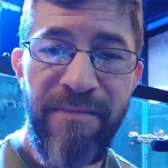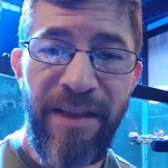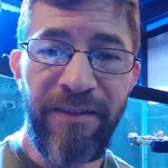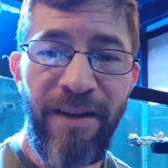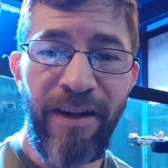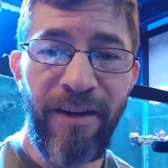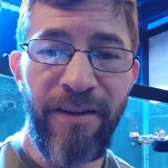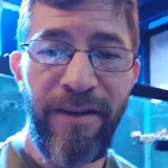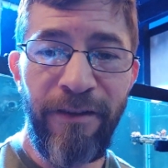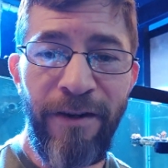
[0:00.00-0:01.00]
that's not a
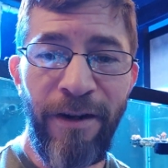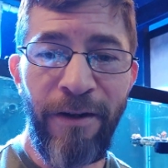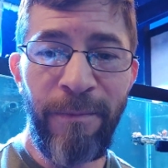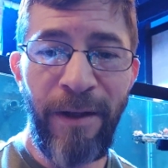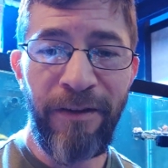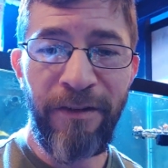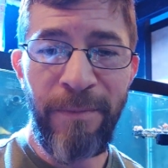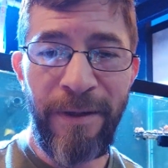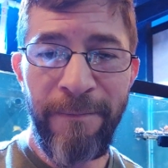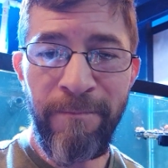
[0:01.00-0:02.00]
good place to
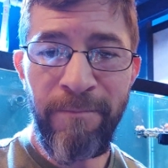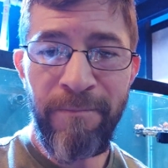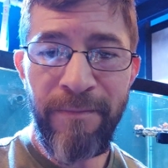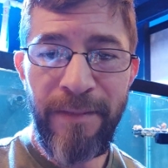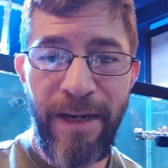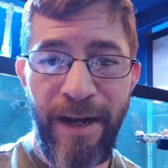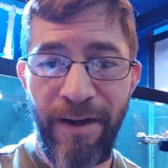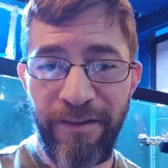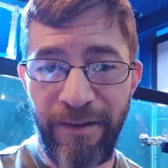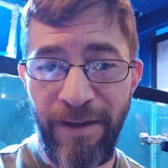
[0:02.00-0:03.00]
be. And how
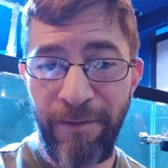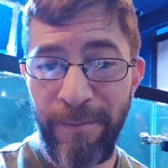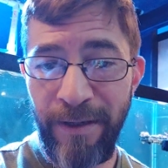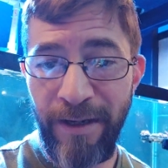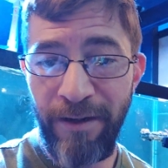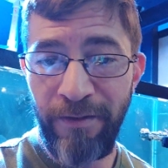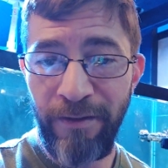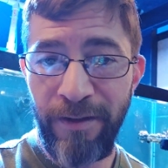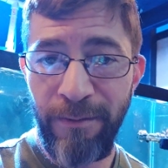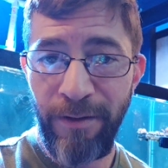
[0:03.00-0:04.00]
does it level up the
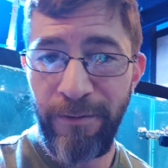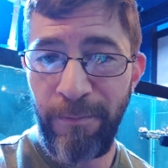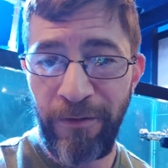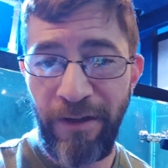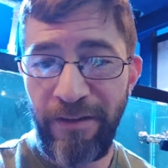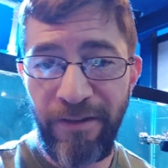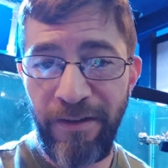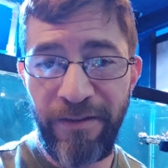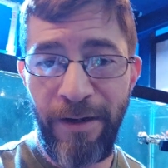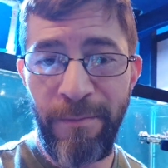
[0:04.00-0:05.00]
industry? Well, it's precisely
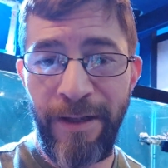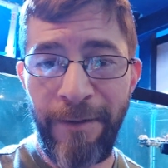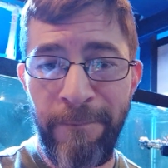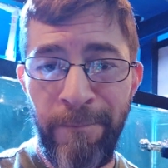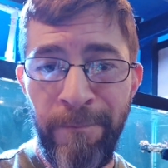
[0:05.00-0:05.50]
the same thing.